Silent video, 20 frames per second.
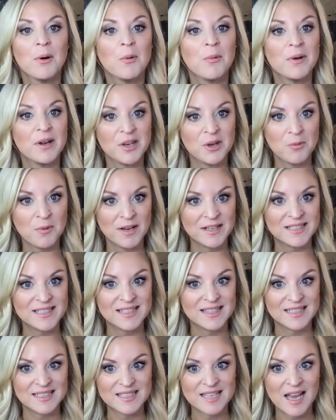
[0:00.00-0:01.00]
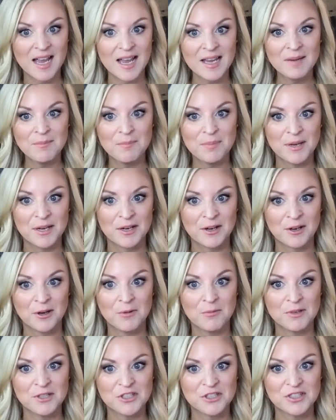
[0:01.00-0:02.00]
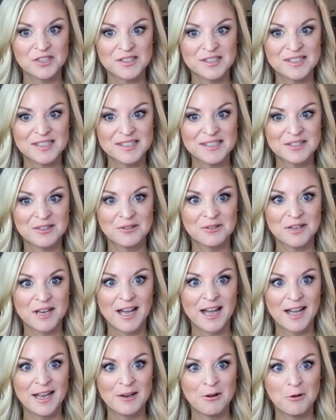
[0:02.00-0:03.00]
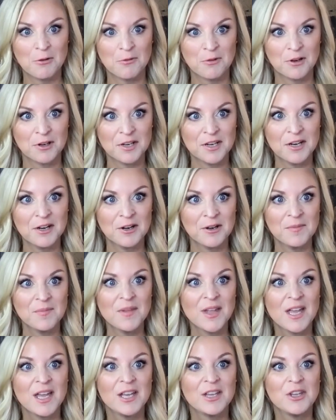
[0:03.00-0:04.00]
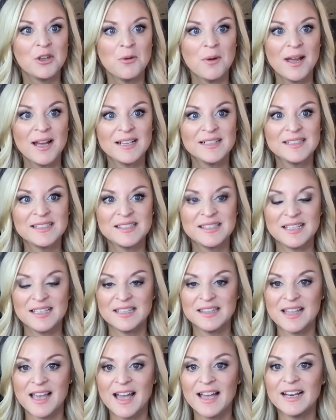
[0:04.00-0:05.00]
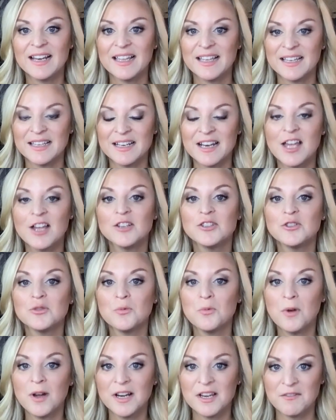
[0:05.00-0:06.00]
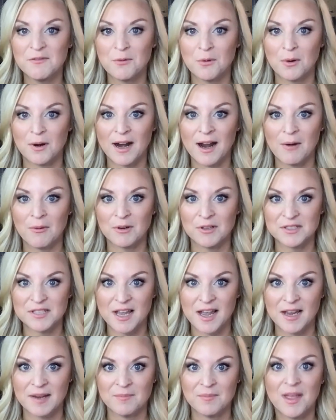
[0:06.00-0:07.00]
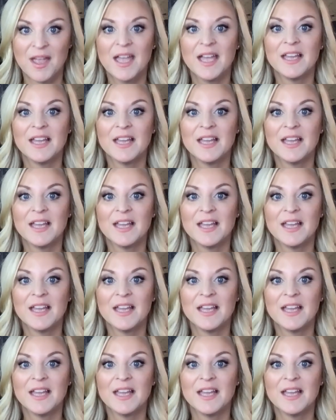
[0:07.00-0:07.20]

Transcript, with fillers: But when you went to the time picker, which is this little guy over here, you had seen that in 24 hour time.